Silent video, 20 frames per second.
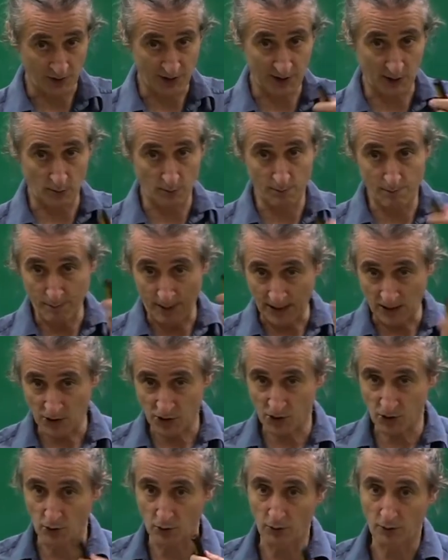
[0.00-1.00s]
So make
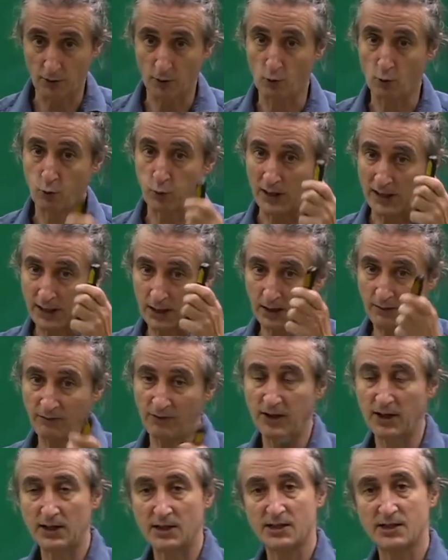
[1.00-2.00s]
sure that we give
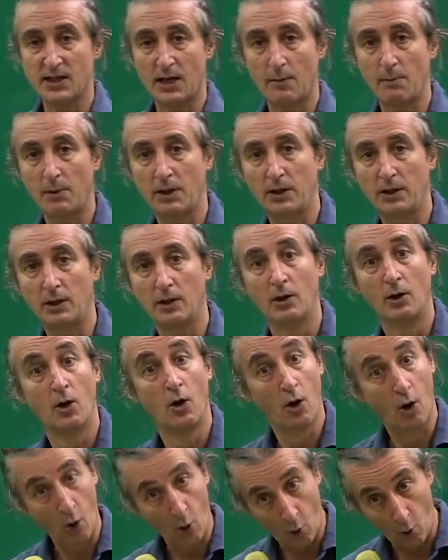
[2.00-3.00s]
the examiner
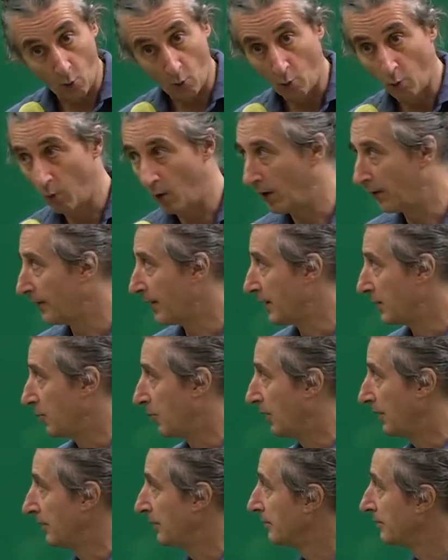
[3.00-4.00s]
what they
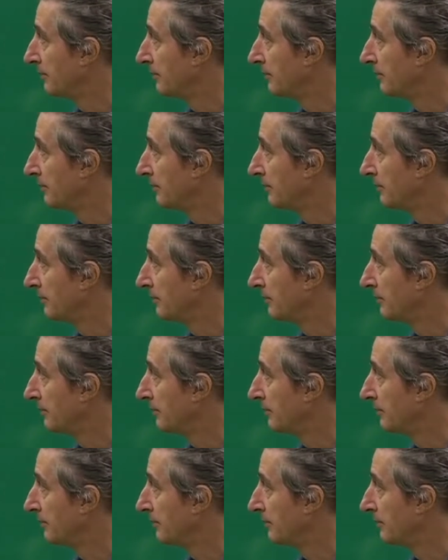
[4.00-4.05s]
want.